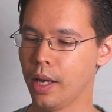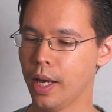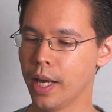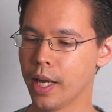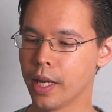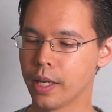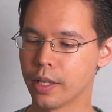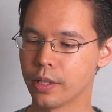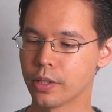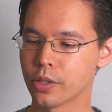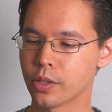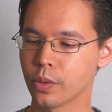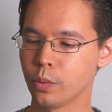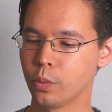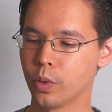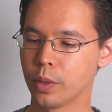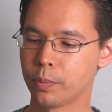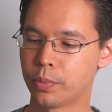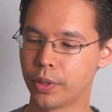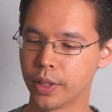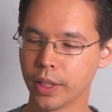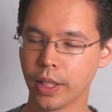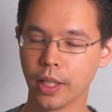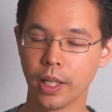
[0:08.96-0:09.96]
And we're
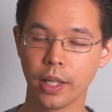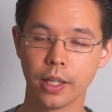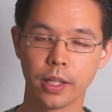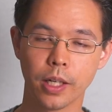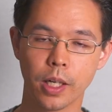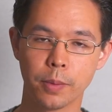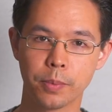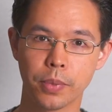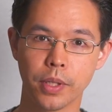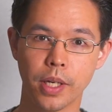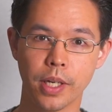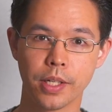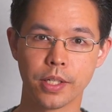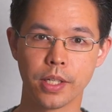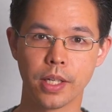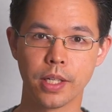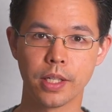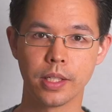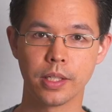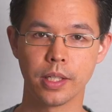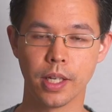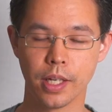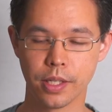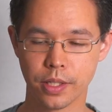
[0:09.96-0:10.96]
bringing it up as
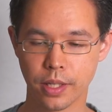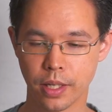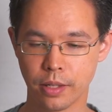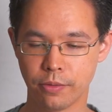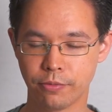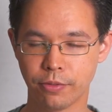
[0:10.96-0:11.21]
a